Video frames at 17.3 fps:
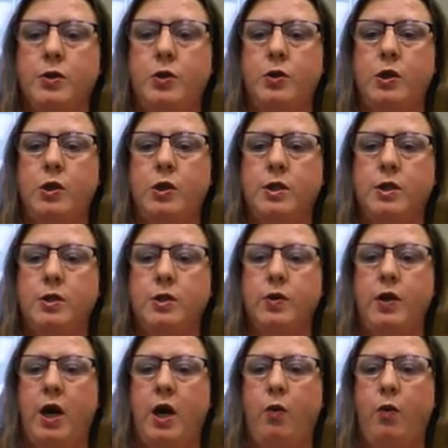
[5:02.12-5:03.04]
students,
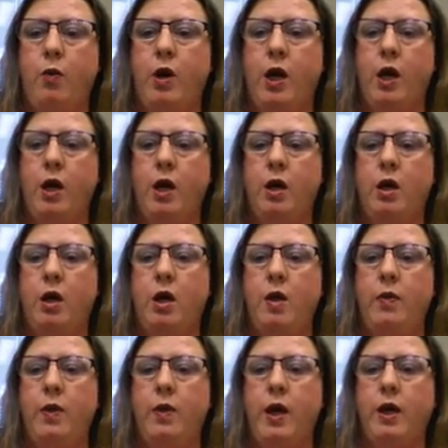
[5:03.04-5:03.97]
so that way
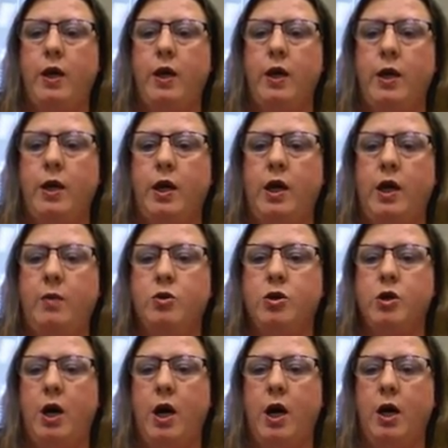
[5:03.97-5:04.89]
they can
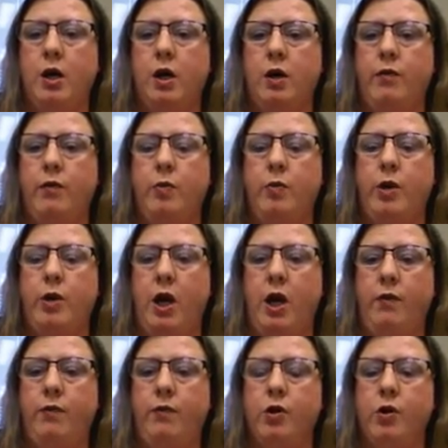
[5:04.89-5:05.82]
keep track of their
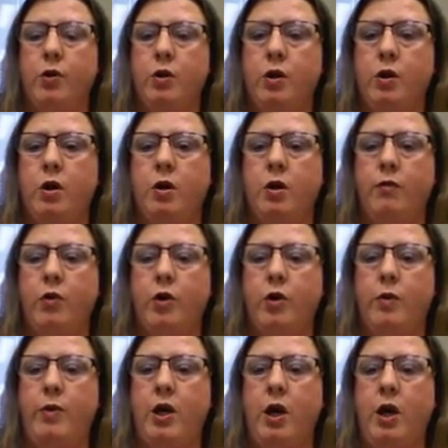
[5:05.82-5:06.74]
behavior
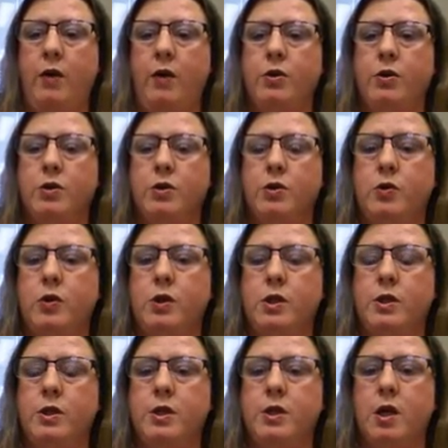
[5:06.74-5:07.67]
for the behavior
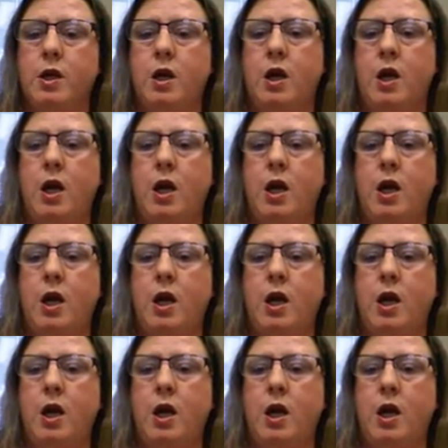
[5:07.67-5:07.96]
students.